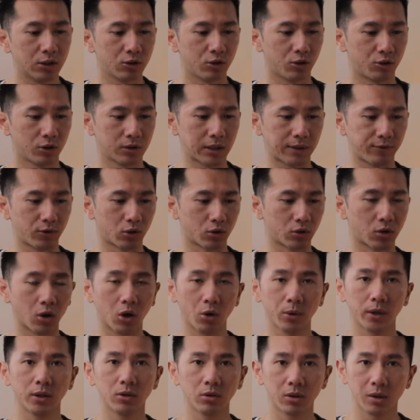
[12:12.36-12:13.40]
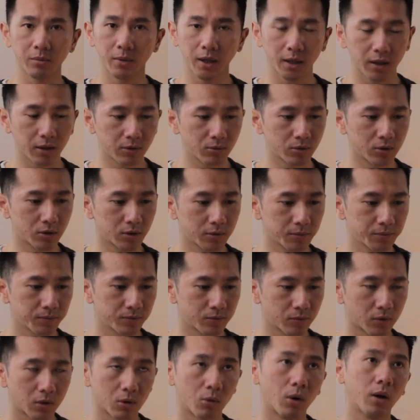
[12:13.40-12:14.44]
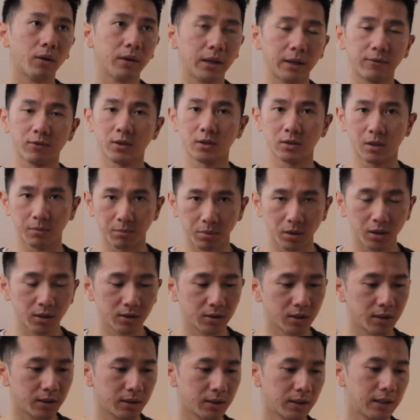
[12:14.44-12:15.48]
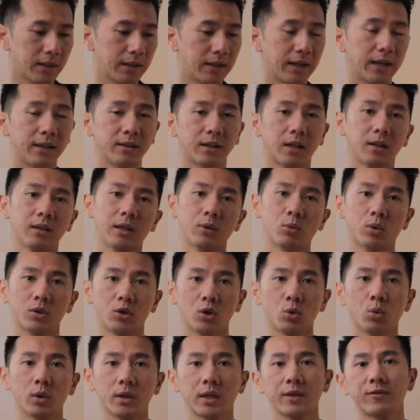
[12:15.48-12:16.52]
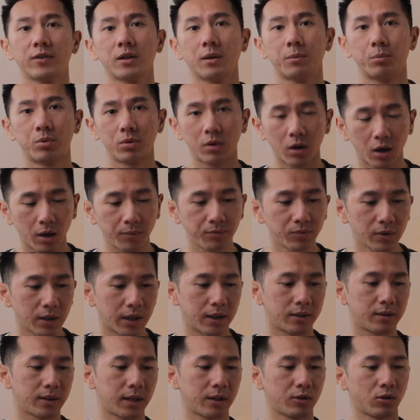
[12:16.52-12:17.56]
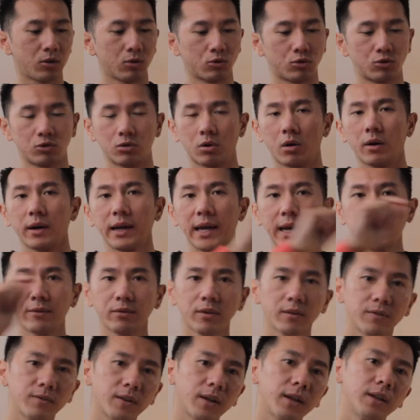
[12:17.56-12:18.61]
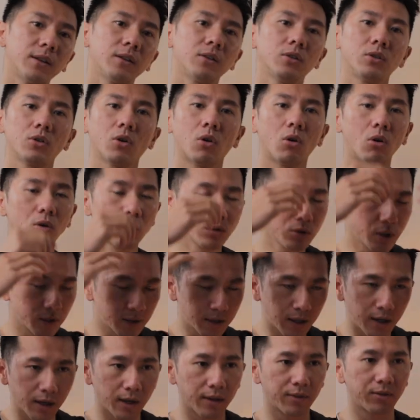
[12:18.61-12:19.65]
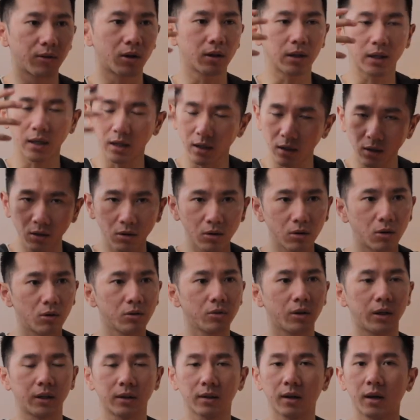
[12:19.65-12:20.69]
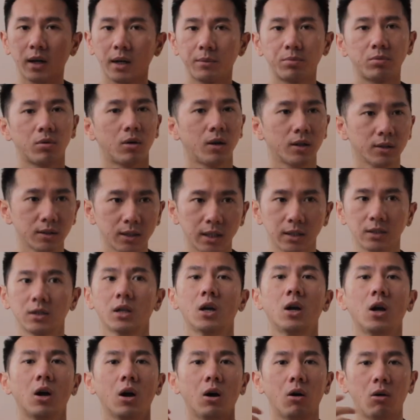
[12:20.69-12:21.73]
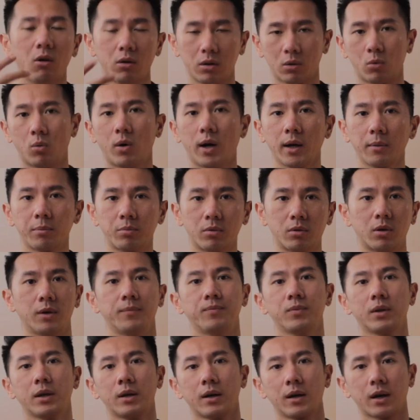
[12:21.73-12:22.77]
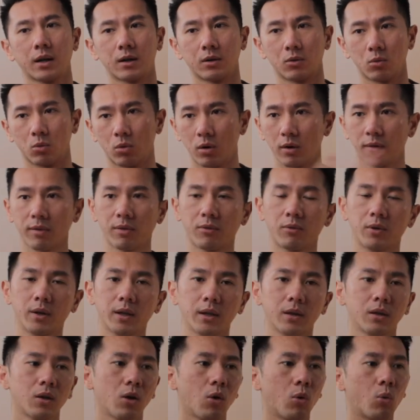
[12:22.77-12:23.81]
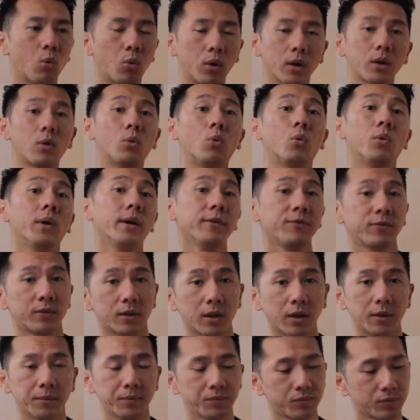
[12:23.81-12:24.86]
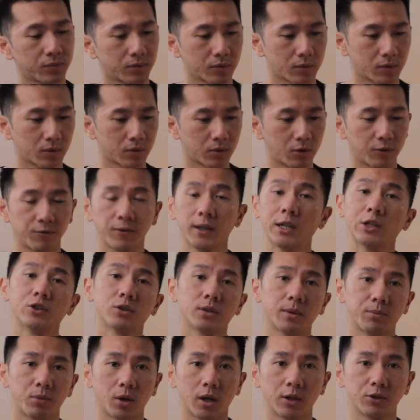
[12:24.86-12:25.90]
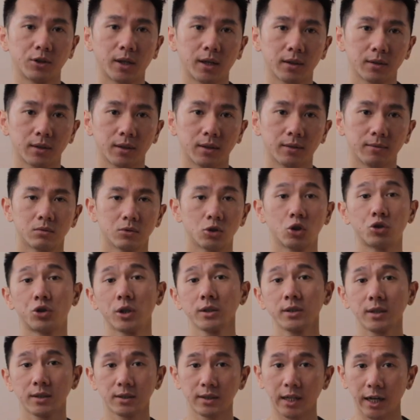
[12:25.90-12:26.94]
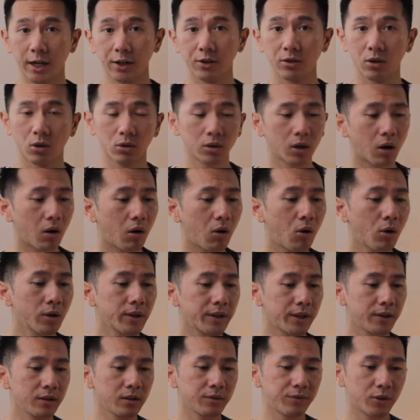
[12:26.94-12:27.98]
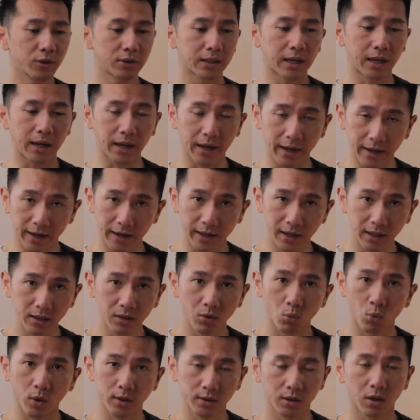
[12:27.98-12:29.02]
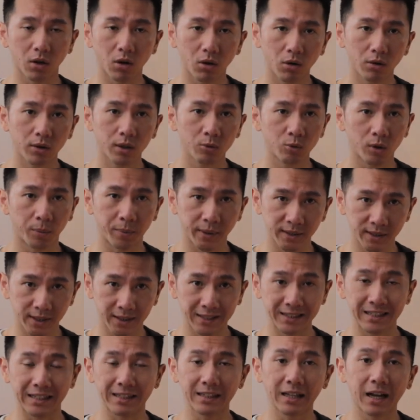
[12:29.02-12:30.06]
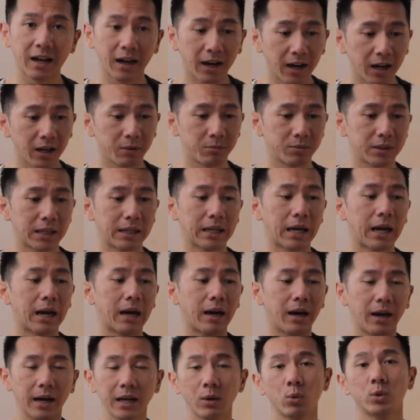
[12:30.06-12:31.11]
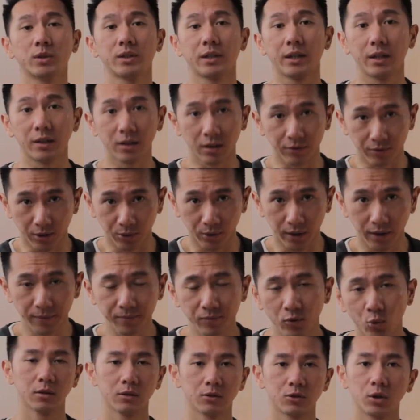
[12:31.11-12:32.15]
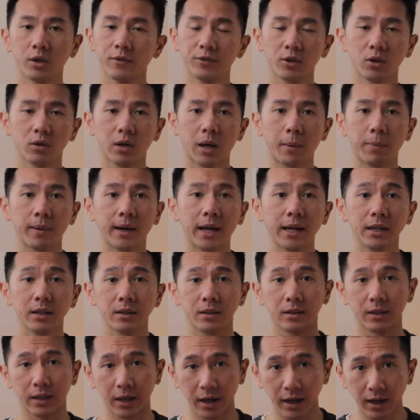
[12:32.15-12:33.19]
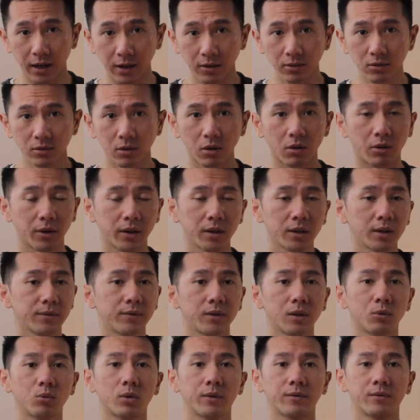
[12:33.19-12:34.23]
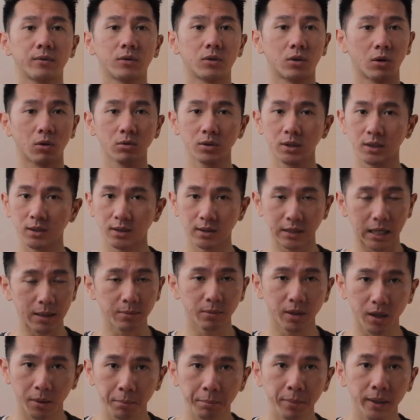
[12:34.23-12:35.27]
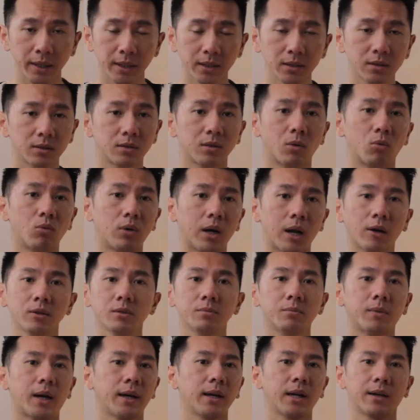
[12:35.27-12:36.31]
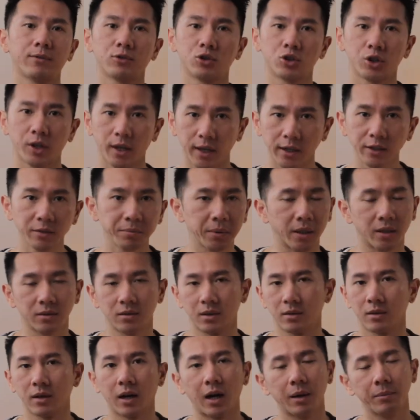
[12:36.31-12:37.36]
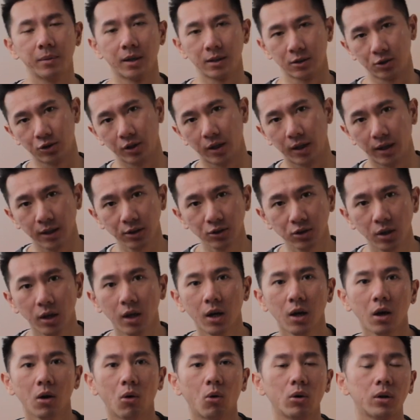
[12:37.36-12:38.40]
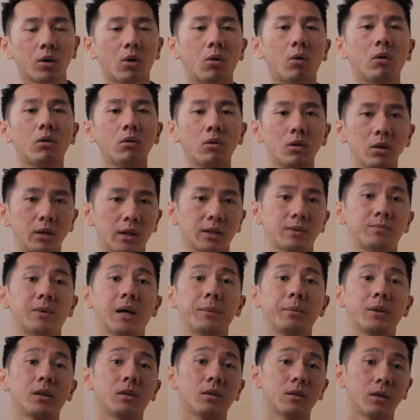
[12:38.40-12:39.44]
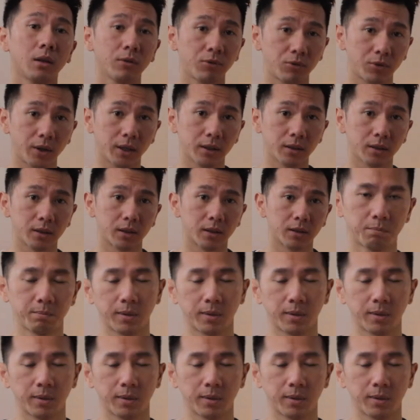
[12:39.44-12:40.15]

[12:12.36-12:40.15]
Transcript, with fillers: You just have to go into the meeting room, well if it's in person, and then will, you were given a prompt and then you draw everything, all your entire thought, unload your entire process on the whiteboard and walk through it, work with them to finish the project. So just a side note, all the interviews that I had was only representing the time that I was interviewing. So if you apply now or interview with those same companies, the rounds might have changed because the time has changed, or the orders might be different.